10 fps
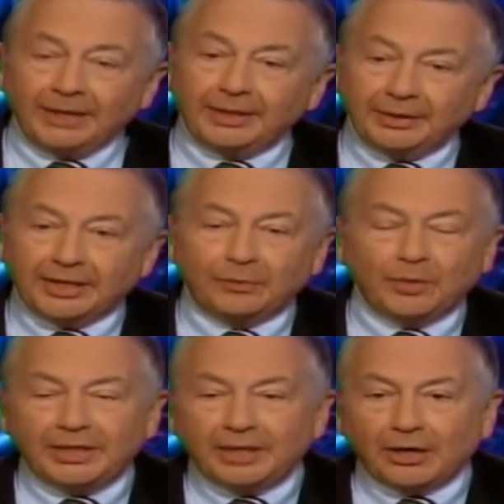then
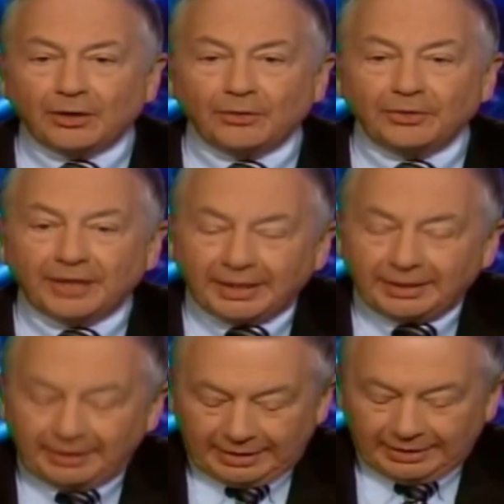we know that
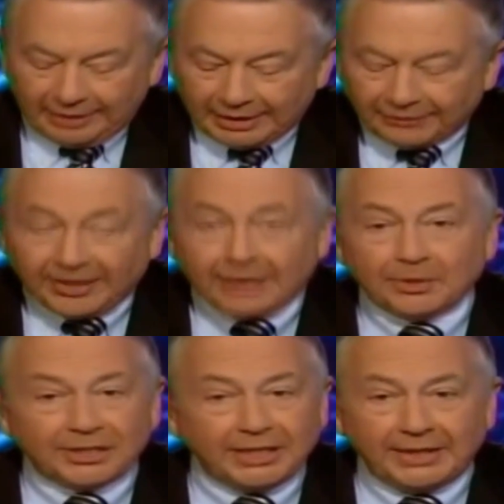if they
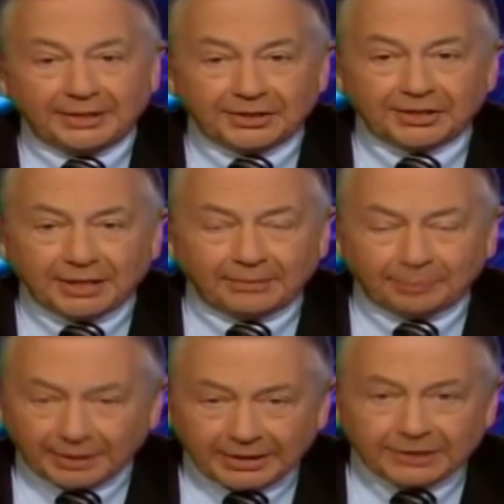were saying this is
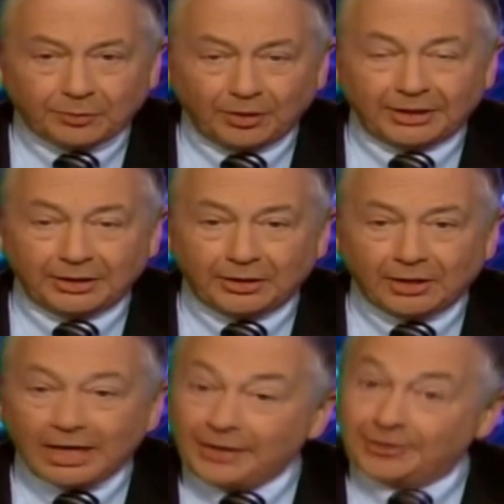not police work at
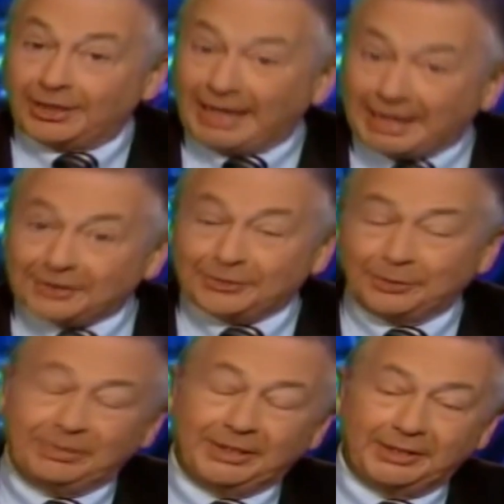all, there has to
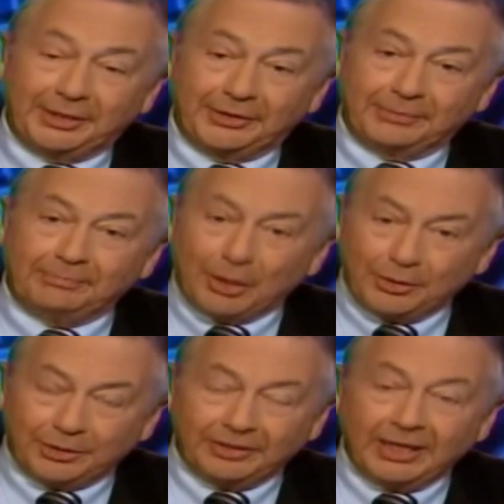have been another
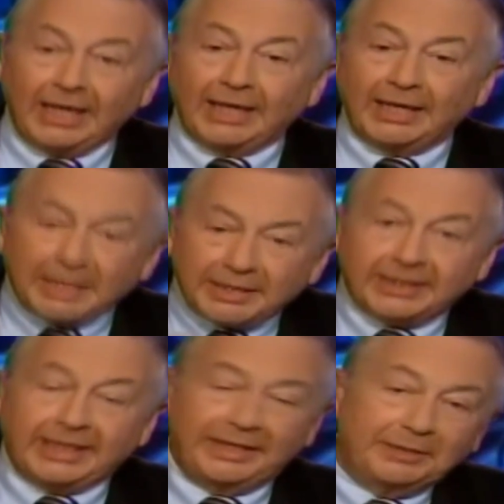motive
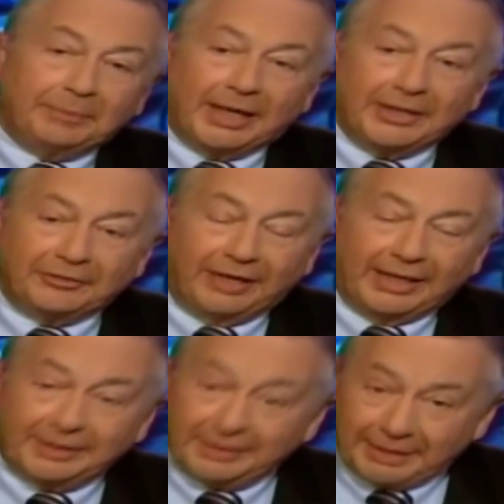indicated by the
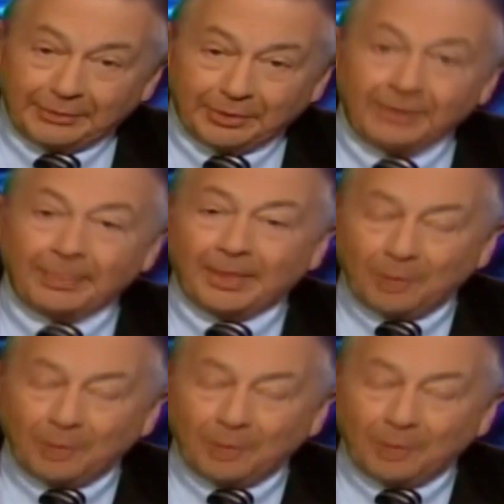fact that they were